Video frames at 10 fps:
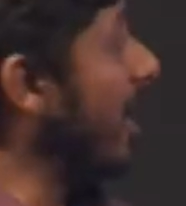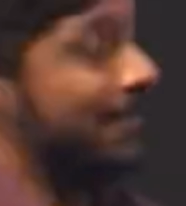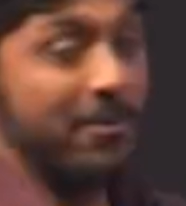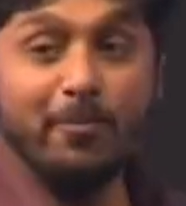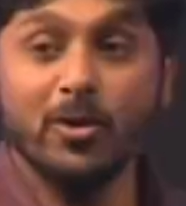I
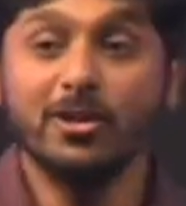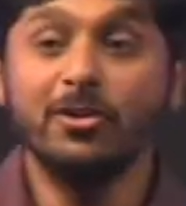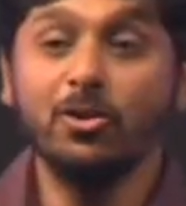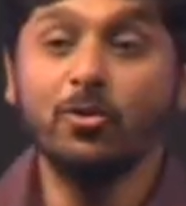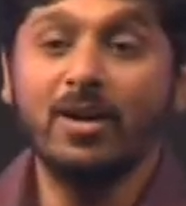propose a
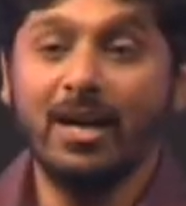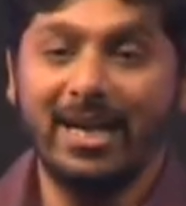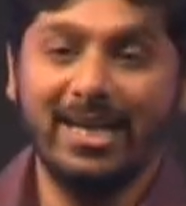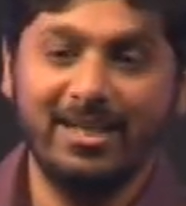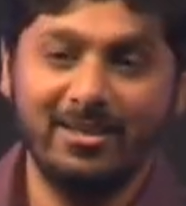new
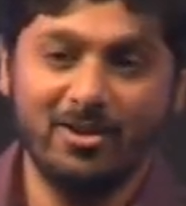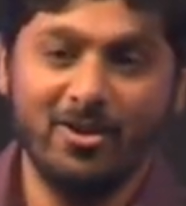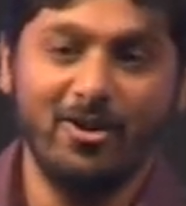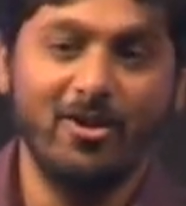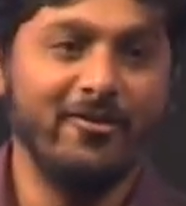kind
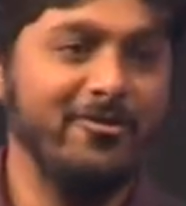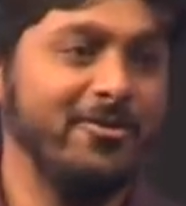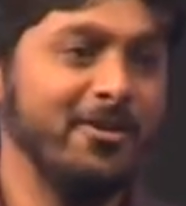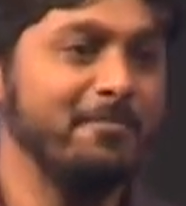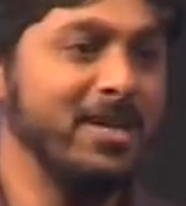of
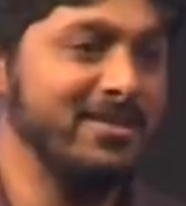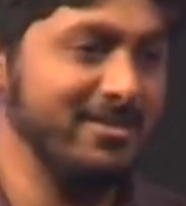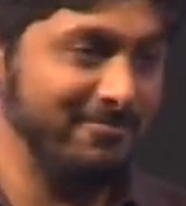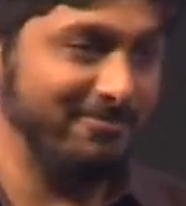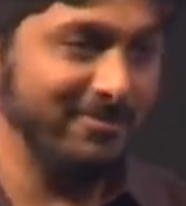
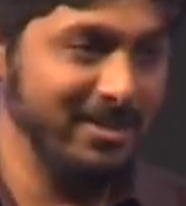person.